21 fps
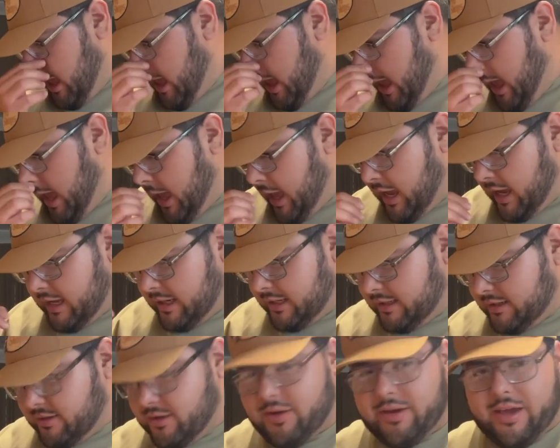
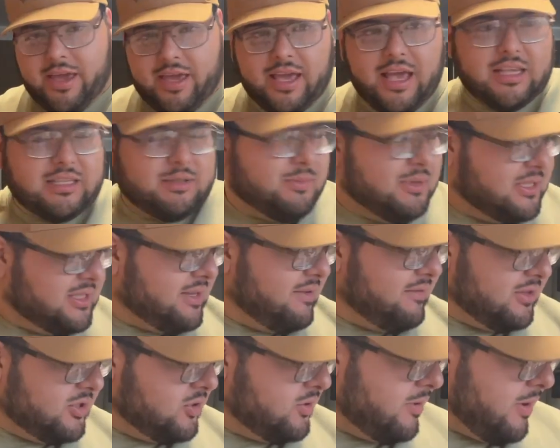and okay, it hasn't been
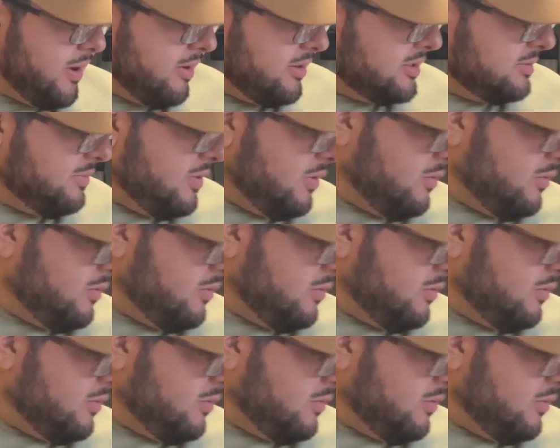72 hours, but